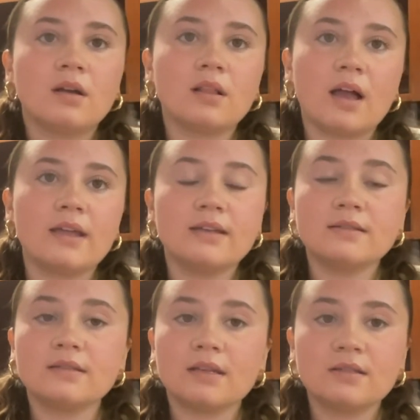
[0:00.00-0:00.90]

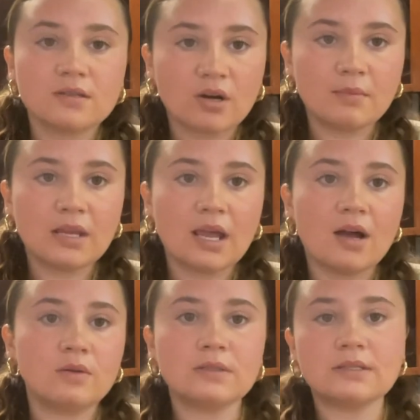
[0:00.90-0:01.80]
clients' Instagram
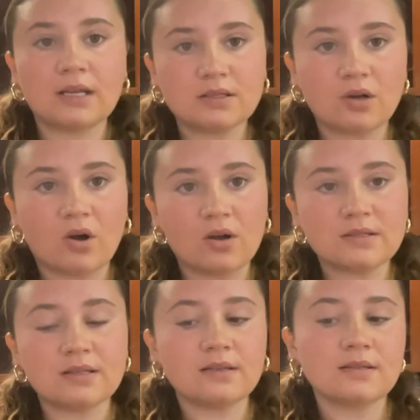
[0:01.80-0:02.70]
accounts,
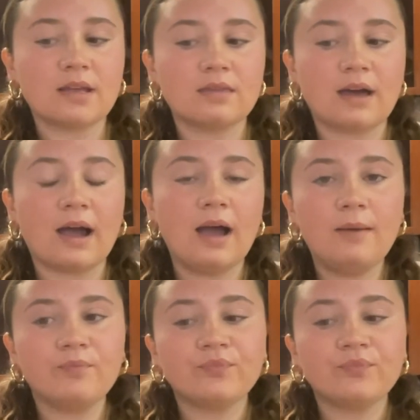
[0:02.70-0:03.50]
TikToks, things like that.